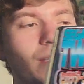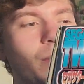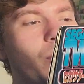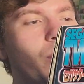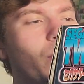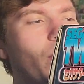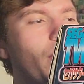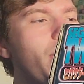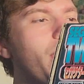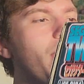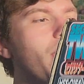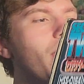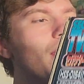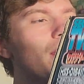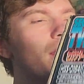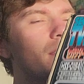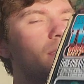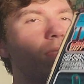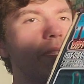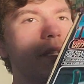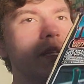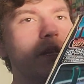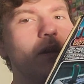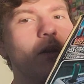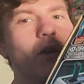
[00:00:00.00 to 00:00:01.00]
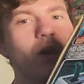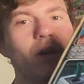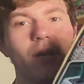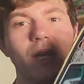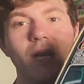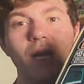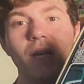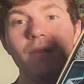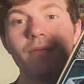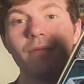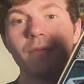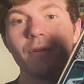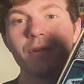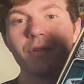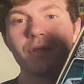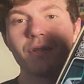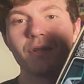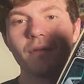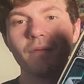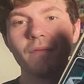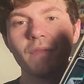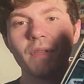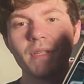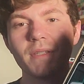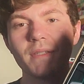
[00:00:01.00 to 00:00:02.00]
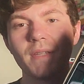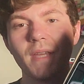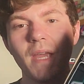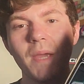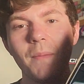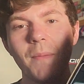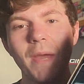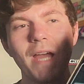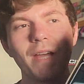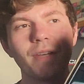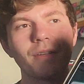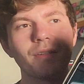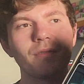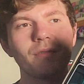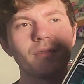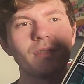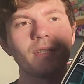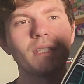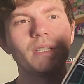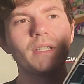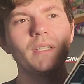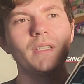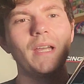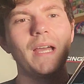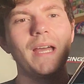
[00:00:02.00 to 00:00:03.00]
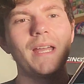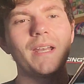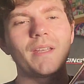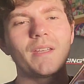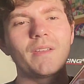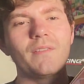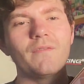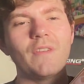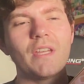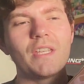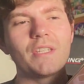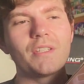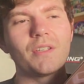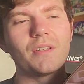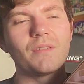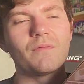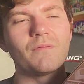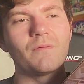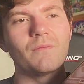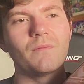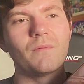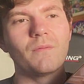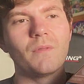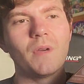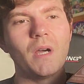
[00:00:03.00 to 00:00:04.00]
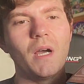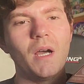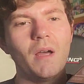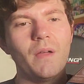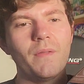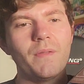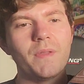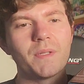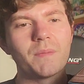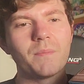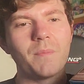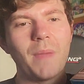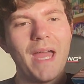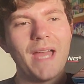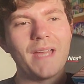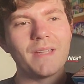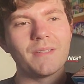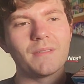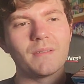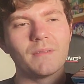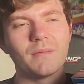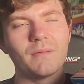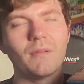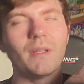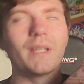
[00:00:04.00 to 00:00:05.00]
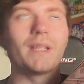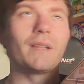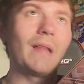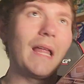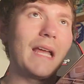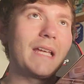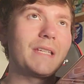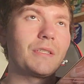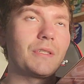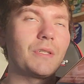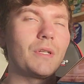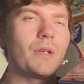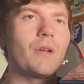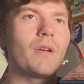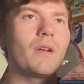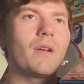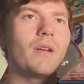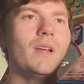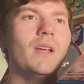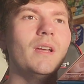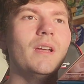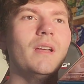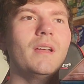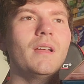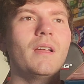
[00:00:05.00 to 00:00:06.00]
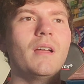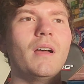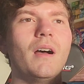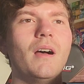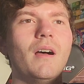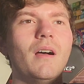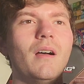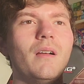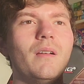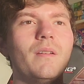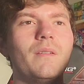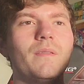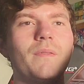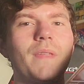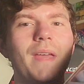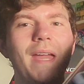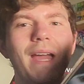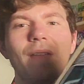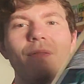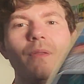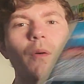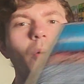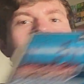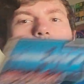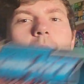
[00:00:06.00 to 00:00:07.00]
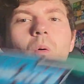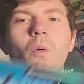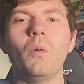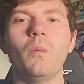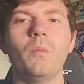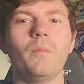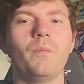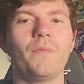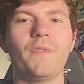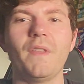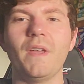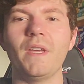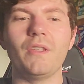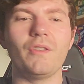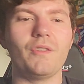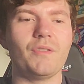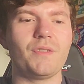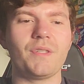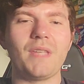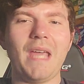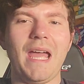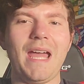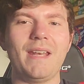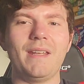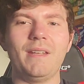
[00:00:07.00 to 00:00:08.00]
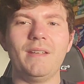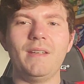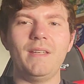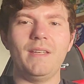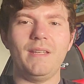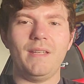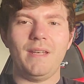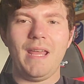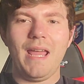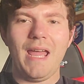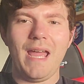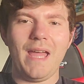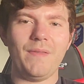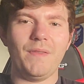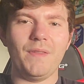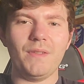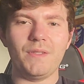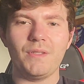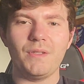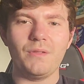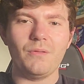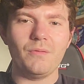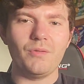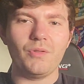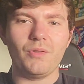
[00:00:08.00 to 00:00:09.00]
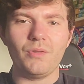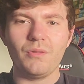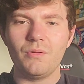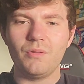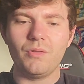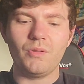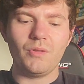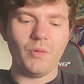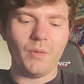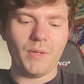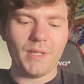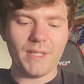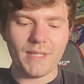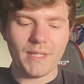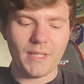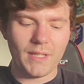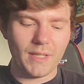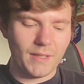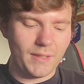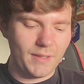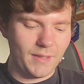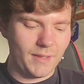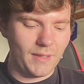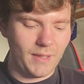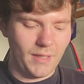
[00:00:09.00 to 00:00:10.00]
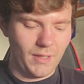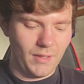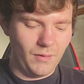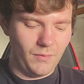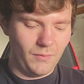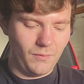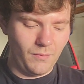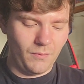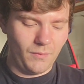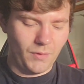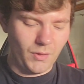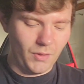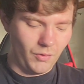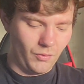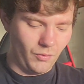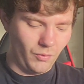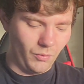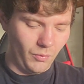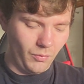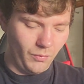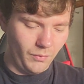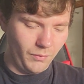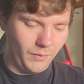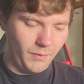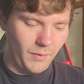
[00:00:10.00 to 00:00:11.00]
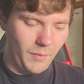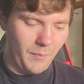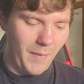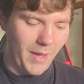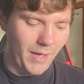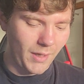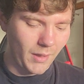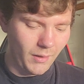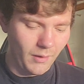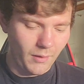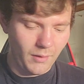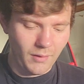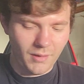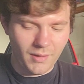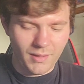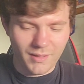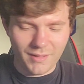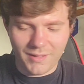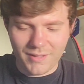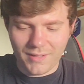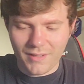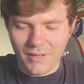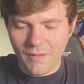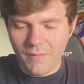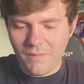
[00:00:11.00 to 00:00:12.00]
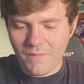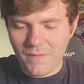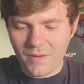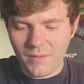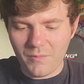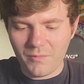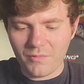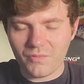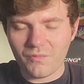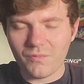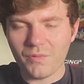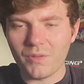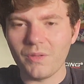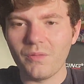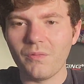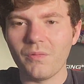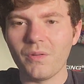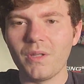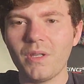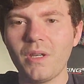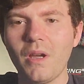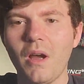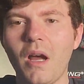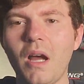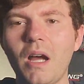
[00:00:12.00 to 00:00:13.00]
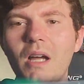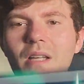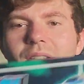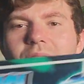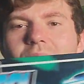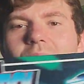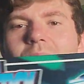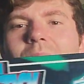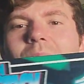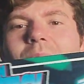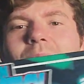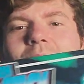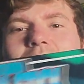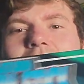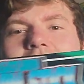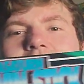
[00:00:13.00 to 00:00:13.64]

to play the arcade version of this game actually at a convention last year. They had the whole thing, you sat in it and it had the two joysticks and you controlled the mecha and stuff, and it was really, really awesome.